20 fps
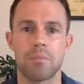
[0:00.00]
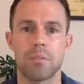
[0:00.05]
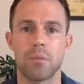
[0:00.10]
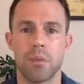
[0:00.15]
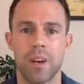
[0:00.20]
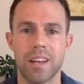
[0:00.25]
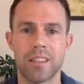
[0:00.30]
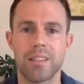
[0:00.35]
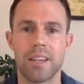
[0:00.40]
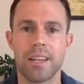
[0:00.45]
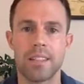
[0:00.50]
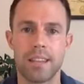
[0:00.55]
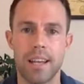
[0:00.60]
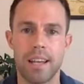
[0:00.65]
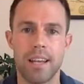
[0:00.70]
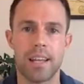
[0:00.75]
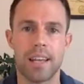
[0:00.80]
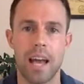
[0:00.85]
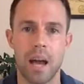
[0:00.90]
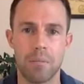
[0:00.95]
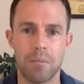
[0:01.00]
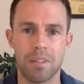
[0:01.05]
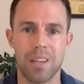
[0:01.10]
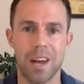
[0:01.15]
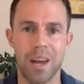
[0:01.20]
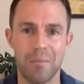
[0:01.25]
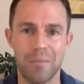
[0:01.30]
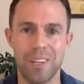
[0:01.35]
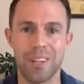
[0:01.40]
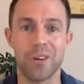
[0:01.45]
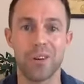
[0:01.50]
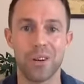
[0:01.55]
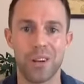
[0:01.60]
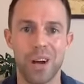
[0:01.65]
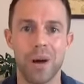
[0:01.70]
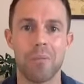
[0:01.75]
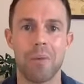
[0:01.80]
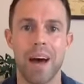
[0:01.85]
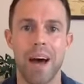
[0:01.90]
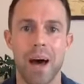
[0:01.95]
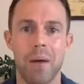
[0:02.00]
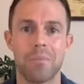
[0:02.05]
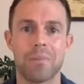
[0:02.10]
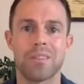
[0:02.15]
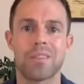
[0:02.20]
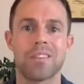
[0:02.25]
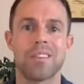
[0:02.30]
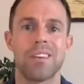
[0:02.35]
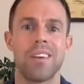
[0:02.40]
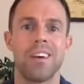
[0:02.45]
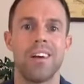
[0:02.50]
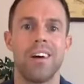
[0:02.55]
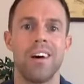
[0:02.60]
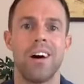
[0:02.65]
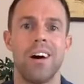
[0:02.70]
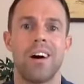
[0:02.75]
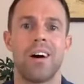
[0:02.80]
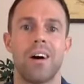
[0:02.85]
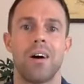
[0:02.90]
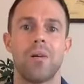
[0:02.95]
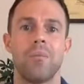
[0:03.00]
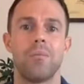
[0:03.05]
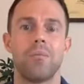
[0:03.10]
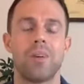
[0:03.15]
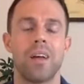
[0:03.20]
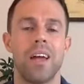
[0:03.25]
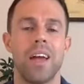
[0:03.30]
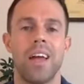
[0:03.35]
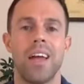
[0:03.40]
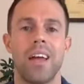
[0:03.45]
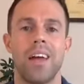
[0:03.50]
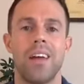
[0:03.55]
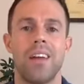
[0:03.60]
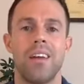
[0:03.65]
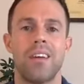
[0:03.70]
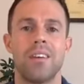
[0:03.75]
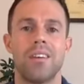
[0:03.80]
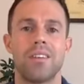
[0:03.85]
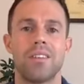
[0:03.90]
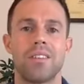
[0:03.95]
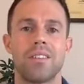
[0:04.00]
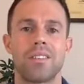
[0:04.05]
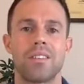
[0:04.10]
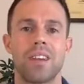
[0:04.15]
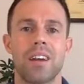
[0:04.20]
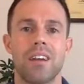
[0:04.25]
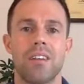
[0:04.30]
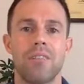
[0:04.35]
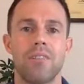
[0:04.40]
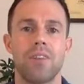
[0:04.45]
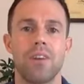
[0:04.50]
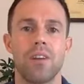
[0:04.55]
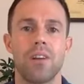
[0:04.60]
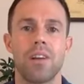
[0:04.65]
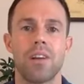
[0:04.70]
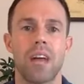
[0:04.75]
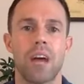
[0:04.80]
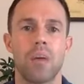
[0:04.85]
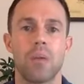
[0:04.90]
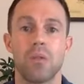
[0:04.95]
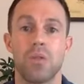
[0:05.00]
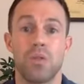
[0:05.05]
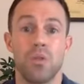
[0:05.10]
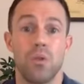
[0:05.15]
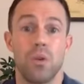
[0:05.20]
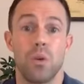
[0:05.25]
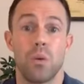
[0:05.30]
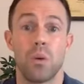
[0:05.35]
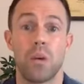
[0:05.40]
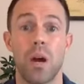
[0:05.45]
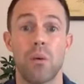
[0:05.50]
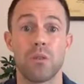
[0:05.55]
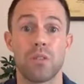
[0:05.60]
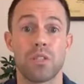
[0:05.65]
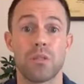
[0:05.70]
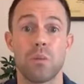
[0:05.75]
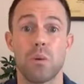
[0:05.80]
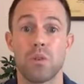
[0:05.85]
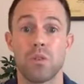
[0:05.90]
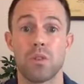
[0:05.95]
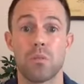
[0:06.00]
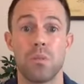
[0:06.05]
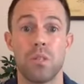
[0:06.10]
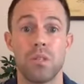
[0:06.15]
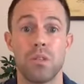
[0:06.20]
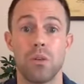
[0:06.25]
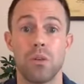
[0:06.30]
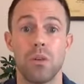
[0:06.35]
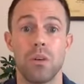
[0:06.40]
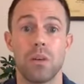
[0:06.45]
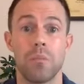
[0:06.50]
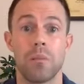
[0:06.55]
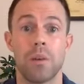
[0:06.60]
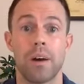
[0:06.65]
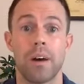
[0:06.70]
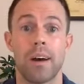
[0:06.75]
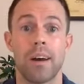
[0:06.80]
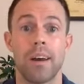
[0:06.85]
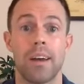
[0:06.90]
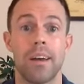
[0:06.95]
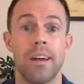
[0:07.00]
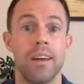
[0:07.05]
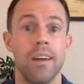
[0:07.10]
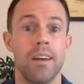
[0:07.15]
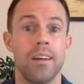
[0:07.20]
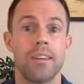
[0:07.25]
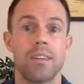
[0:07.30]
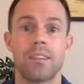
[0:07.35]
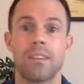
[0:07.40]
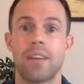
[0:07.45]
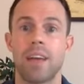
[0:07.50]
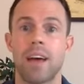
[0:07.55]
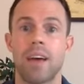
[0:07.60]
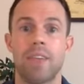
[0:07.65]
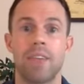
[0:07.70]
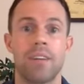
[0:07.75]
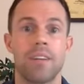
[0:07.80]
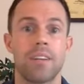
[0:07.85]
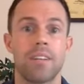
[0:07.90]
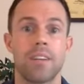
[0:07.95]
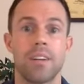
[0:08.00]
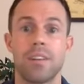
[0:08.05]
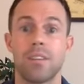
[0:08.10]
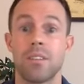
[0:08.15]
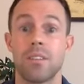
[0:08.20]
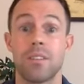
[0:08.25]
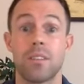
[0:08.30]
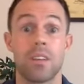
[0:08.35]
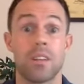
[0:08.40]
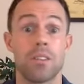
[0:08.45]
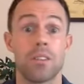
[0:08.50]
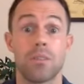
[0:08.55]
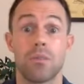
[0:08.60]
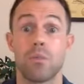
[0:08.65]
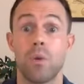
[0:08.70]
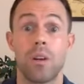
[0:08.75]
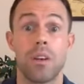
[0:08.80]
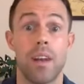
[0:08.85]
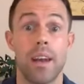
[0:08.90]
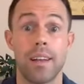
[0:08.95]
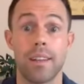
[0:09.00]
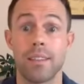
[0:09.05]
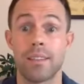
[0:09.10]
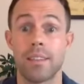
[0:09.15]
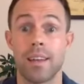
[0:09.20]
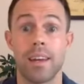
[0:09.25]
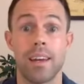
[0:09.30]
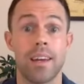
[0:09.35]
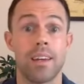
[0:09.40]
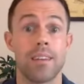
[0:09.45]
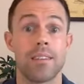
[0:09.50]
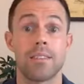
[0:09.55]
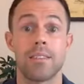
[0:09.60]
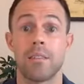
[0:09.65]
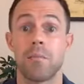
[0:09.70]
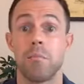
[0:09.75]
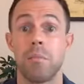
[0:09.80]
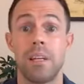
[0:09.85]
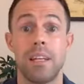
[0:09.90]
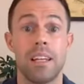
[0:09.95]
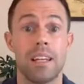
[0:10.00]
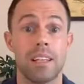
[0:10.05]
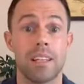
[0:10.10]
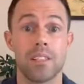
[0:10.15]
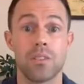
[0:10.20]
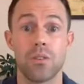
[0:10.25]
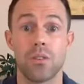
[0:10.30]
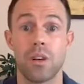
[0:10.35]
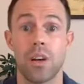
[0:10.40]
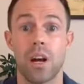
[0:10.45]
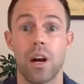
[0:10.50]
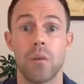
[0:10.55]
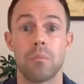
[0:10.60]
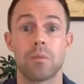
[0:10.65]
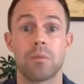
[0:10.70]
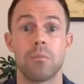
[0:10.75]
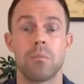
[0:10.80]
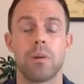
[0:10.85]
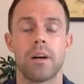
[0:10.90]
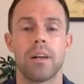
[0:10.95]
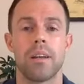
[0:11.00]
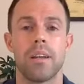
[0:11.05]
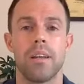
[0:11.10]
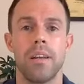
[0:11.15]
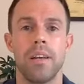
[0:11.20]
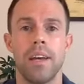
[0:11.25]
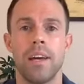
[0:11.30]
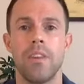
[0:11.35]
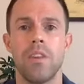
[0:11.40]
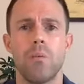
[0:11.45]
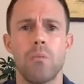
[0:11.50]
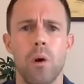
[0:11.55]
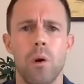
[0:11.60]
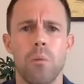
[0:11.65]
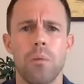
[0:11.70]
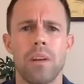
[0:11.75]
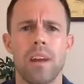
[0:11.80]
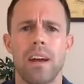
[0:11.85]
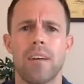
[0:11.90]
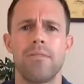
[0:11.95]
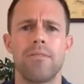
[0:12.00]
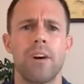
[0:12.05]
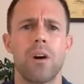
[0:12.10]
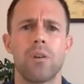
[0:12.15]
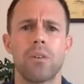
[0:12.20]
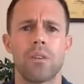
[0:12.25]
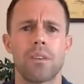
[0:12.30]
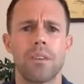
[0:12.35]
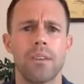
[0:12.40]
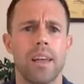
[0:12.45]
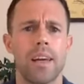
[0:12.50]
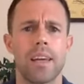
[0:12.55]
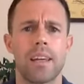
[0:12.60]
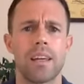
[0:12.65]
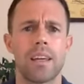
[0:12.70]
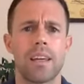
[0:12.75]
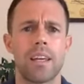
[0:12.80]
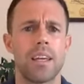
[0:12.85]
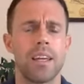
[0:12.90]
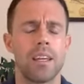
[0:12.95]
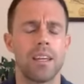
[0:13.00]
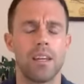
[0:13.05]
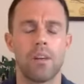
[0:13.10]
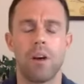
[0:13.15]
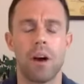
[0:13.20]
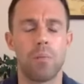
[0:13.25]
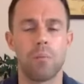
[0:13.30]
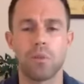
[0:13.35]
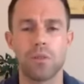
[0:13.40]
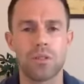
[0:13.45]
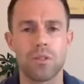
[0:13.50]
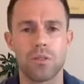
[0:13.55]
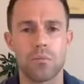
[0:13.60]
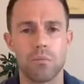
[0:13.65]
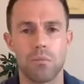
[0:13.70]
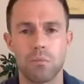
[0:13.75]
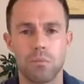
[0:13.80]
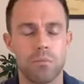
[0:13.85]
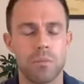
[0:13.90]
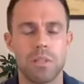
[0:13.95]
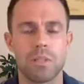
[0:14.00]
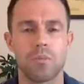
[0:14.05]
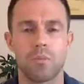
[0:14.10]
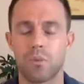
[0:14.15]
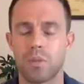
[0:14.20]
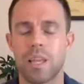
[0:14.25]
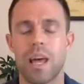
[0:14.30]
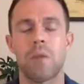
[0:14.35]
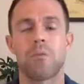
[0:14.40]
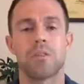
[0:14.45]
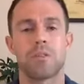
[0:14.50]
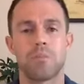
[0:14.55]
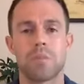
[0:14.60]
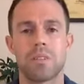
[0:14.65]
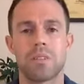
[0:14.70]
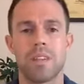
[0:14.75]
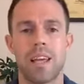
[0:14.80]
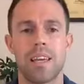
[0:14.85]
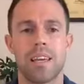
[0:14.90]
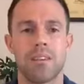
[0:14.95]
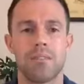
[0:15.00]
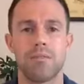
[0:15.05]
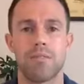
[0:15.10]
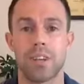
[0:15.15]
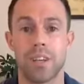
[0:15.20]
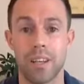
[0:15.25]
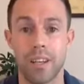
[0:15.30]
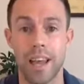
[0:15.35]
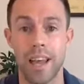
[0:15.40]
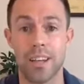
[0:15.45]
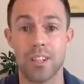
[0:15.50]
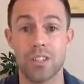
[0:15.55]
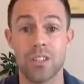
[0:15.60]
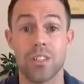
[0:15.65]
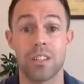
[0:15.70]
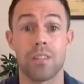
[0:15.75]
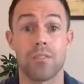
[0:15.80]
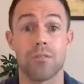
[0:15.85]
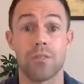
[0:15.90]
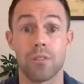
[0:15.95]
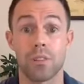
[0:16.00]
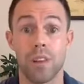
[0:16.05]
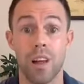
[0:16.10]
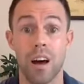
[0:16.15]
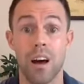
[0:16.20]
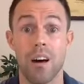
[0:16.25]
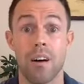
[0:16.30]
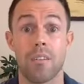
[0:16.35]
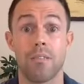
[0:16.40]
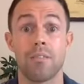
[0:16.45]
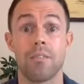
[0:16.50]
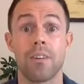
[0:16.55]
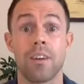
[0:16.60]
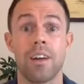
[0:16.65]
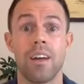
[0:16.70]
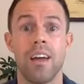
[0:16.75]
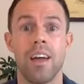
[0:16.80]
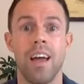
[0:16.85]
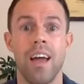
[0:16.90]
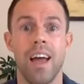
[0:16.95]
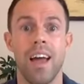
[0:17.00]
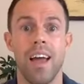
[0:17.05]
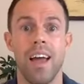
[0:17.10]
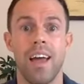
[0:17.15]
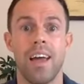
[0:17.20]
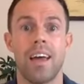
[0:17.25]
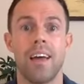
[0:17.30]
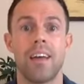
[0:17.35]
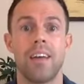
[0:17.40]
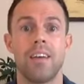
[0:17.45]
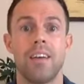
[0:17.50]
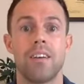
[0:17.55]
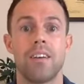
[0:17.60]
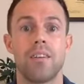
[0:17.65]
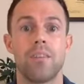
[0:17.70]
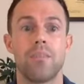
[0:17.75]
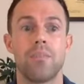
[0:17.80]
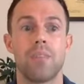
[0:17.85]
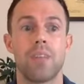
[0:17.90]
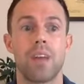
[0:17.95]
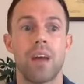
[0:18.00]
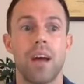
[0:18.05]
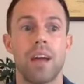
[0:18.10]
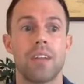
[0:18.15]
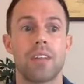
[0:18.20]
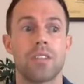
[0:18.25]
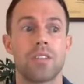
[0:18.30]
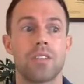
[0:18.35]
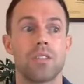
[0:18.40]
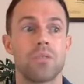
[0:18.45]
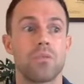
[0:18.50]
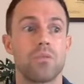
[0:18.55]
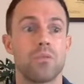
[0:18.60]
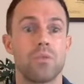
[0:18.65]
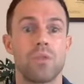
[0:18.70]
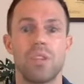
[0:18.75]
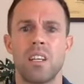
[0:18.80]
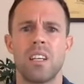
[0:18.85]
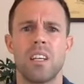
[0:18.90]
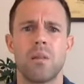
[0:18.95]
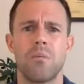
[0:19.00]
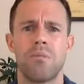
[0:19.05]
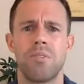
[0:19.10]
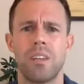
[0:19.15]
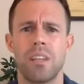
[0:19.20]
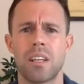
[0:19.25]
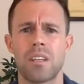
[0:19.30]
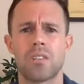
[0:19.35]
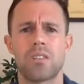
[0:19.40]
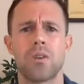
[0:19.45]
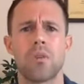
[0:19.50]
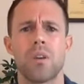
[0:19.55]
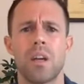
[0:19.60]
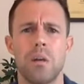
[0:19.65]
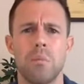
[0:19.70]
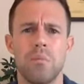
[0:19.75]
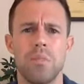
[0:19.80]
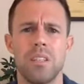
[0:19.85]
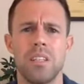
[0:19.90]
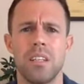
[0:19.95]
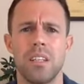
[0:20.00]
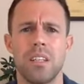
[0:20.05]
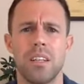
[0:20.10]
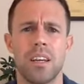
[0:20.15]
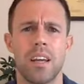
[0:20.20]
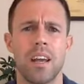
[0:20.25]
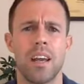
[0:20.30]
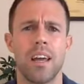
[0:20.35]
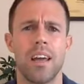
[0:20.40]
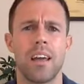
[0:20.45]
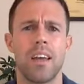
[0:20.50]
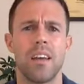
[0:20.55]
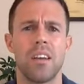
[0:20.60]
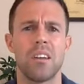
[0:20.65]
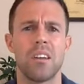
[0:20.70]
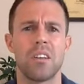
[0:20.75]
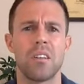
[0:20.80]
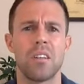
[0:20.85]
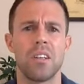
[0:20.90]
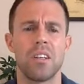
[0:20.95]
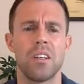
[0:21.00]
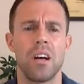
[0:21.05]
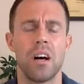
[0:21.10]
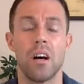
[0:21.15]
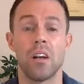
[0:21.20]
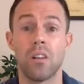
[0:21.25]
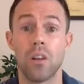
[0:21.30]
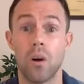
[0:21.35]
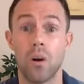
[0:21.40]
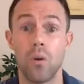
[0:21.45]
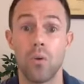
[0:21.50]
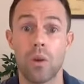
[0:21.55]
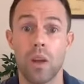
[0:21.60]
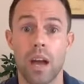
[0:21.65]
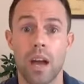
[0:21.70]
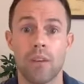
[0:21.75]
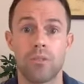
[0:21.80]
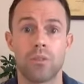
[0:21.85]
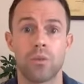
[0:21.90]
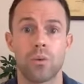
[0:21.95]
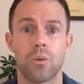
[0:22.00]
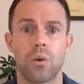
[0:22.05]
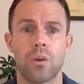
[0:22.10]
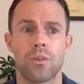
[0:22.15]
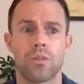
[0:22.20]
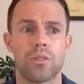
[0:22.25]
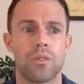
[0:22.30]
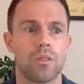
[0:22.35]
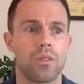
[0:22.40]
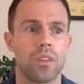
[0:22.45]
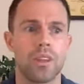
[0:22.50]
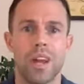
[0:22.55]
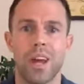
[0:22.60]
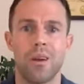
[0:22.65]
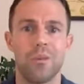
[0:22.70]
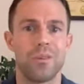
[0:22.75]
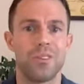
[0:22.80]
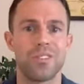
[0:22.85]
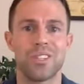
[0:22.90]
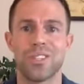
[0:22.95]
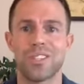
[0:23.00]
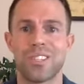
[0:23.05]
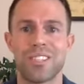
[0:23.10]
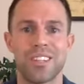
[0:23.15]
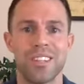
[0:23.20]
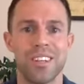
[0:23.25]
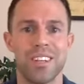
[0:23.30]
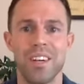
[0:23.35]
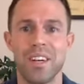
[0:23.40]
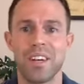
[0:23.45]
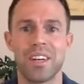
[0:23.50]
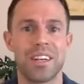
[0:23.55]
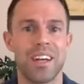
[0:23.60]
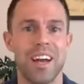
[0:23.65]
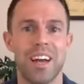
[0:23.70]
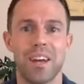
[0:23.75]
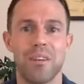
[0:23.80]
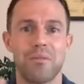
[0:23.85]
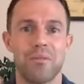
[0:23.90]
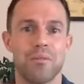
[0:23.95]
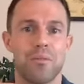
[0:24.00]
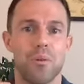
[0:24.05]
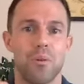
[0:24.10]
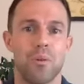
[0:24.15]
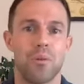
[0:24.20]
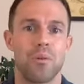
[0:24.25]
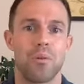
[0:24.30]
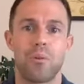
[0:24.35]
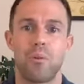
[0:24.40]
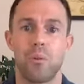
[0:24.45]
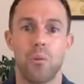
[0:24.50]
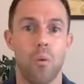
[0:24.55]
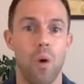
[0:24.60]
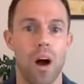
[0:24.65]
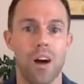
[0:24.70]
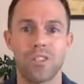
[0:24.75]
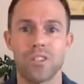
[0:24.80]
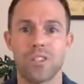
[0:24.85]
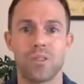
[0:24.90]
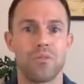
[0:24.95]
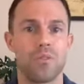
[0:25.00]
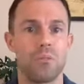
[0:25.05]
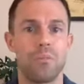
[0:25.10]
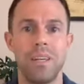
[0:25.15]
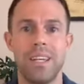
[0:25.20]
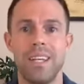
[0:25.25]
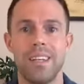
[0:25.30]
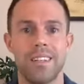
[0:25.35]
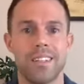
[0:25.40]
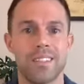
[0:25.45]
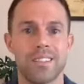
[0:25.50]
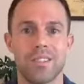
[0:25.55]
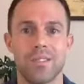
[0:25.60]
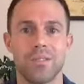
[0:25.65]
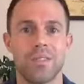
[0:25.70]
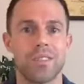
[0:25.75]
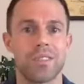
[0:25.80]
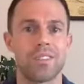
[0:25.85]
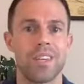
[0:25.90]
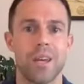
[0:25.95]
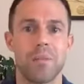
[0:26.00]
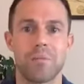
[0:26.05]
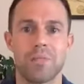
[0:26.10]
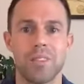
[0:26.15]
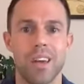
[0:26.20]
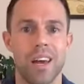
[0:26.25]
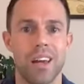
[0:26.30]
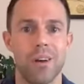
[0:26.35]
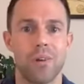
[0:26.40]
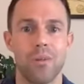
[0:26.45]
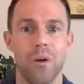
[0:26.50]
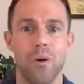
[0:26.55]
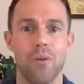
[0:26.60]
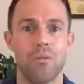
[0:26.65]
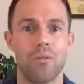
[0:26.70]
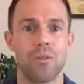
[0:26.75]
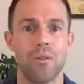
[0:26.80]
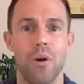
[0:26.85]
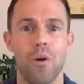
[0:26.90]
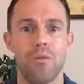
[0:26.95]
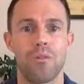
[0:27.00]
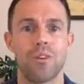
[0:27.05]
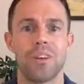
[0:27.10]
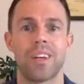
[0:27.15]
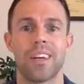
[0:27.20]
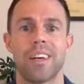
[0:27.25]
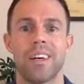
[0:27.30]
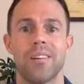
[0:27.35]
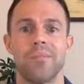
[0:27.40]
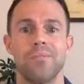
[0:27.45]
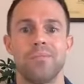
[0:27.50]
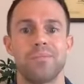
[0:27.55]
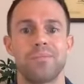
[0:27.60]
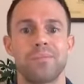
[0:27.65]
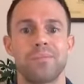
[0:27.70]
And when I say dating apps, I mean hookup apps. And just kind of felt like I was doing what I was supposed to be doing by just having tons and tons of one night stands and meaningless hookups. But in the moment, I felt like, that was mistaken for connection and for love. And I just would end up feeling so empty and alone afterwards. So then I would just kind of wash and repeat, just do the same cycle over and over again.